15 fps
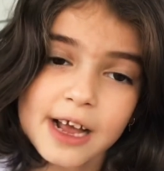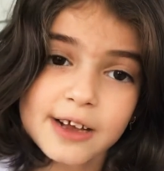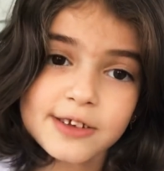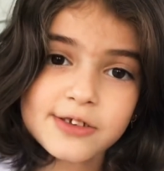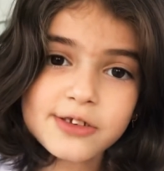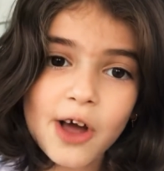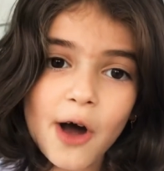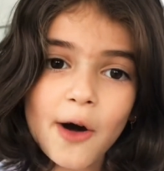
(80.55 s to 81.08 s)

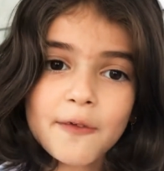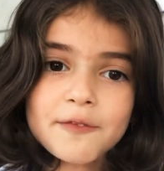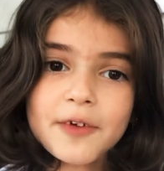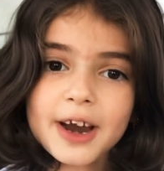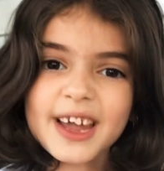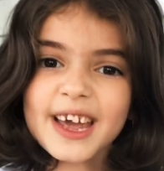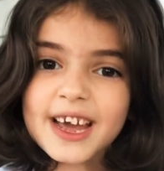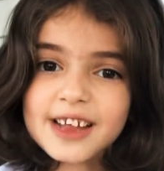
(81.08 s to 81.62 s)
So for
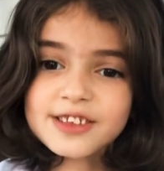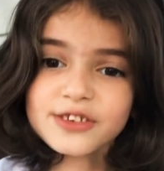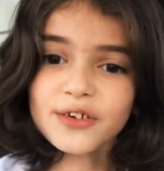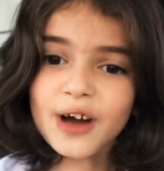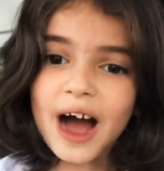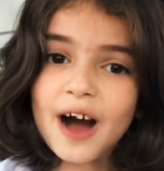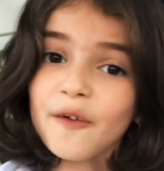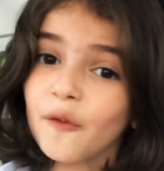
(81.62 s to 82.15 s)
kids who
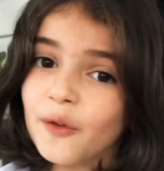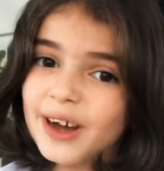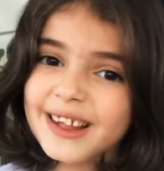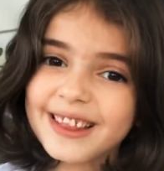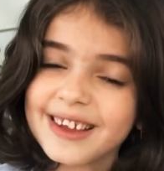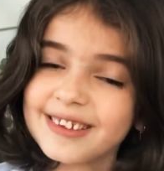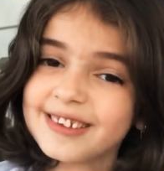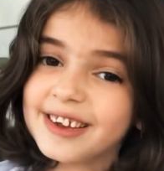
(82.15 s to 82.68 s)
have
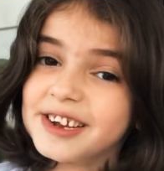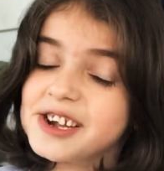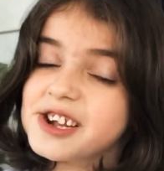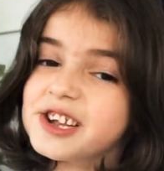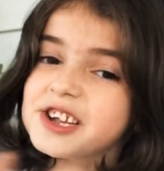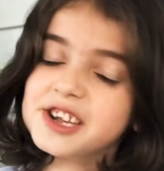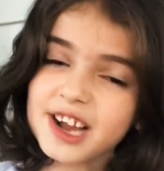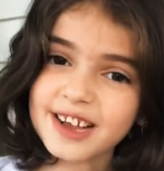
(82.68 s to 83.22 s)
wiggly teeth
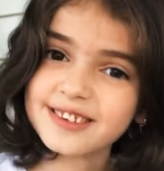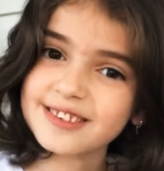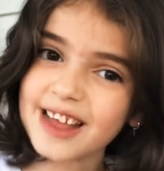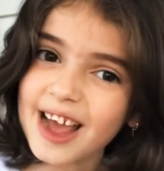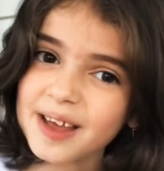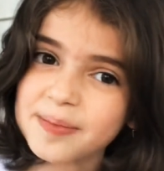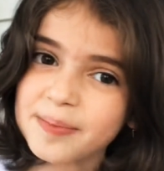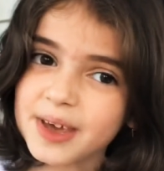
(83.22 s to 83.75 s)
just
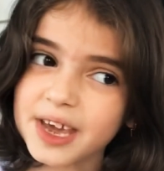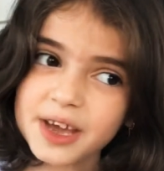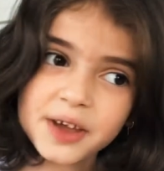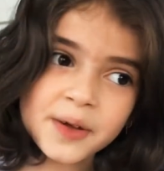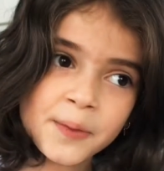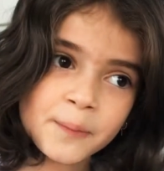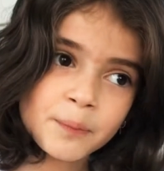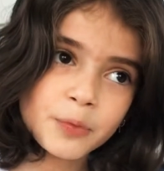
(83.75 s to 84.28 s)
like me,
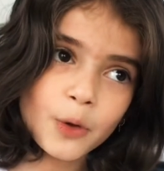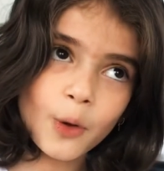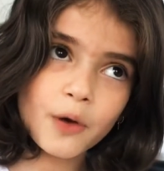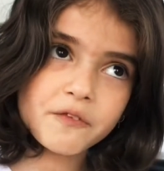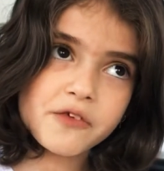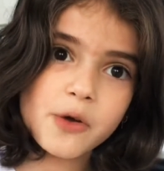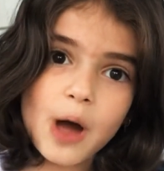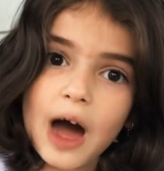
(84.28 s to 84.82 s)
or
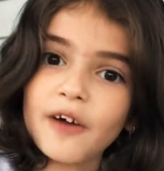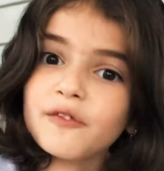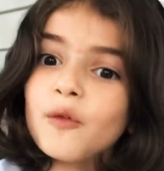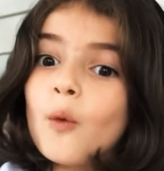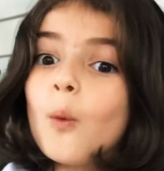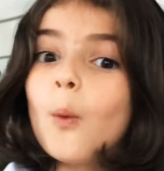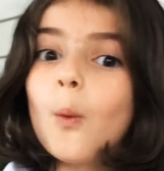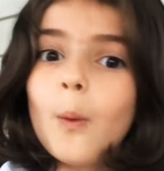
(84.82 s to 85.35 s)
if you have
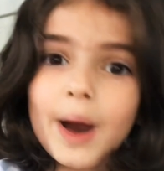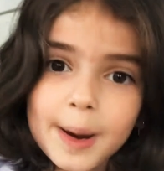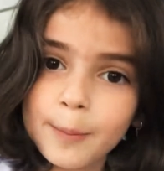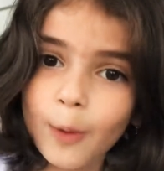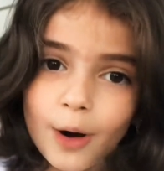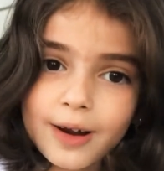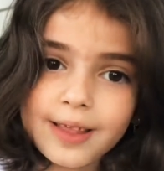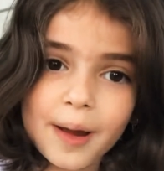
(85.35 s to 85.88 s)
way
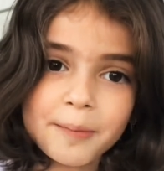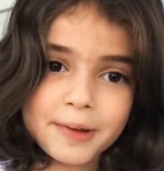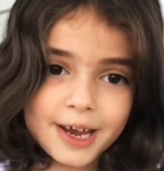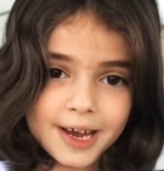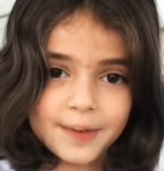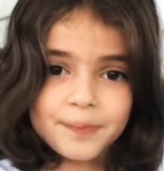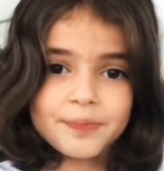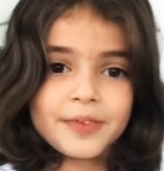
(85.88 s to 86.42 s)
more than
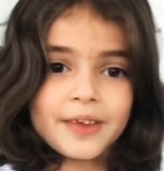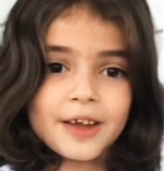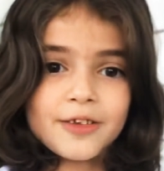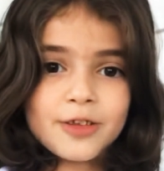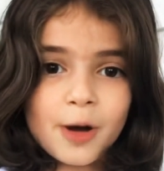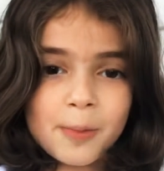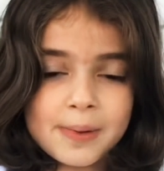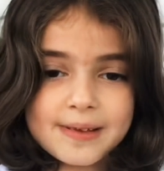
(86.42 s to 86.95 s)
me,
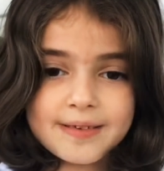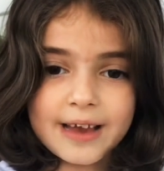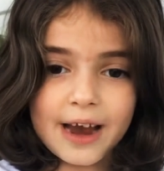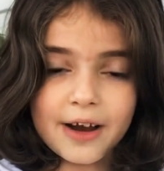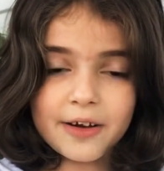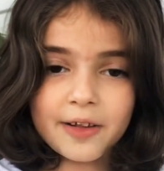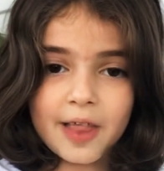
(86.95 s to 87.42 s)
don't be scared.